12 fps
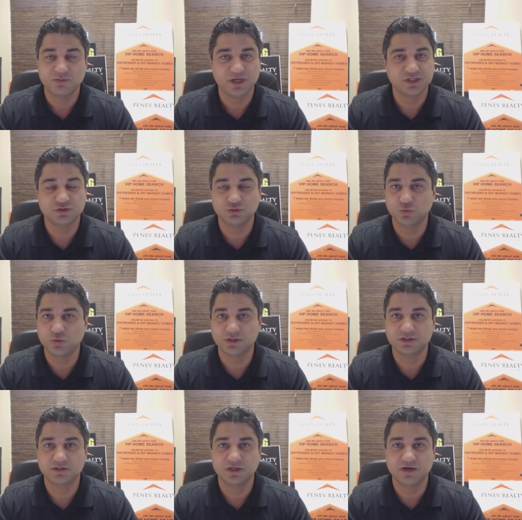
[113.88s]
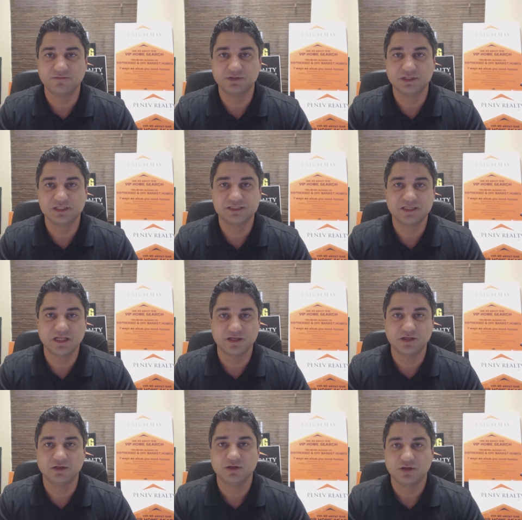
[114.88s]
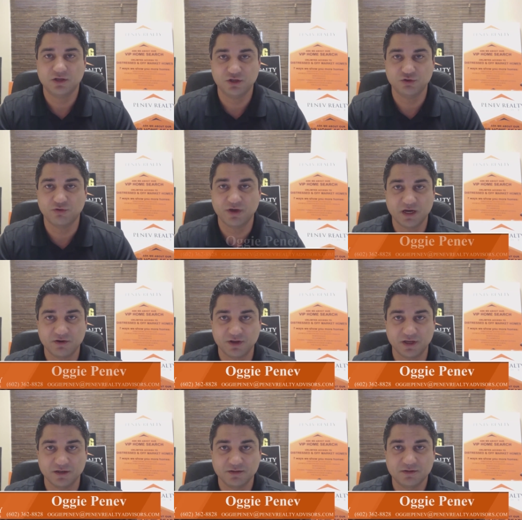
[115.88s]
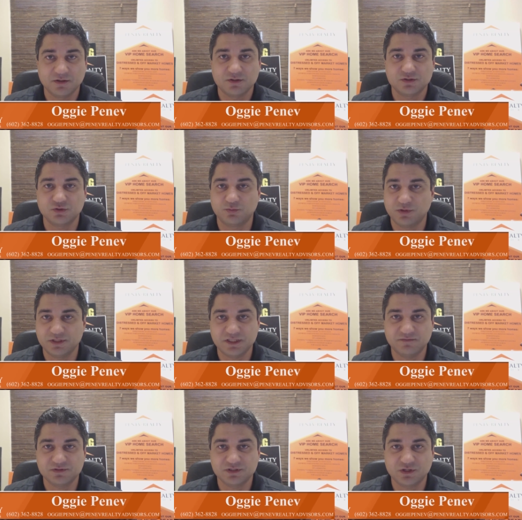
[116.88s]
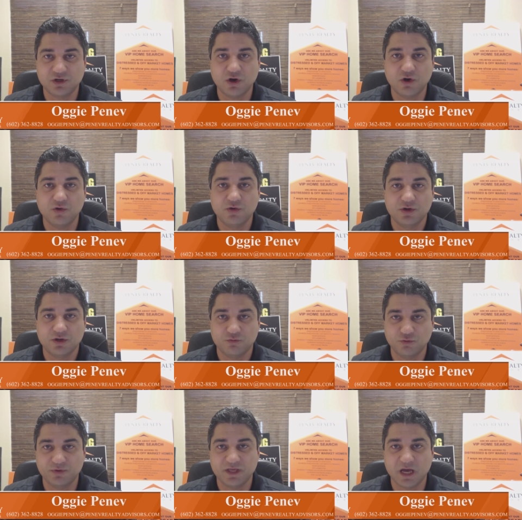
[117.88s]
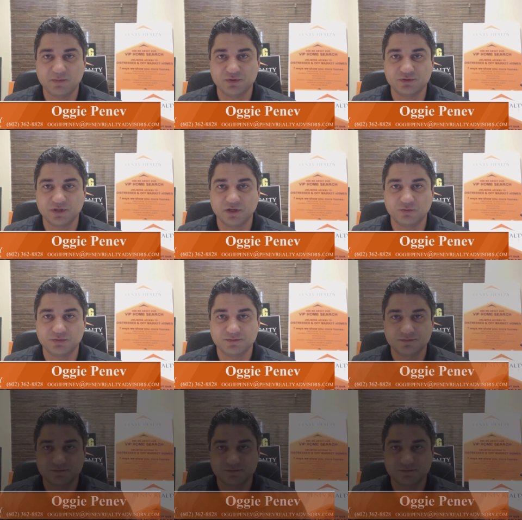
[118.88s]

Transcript: based on what everything is selling in your area. So please give us a call. We'll be happy to help.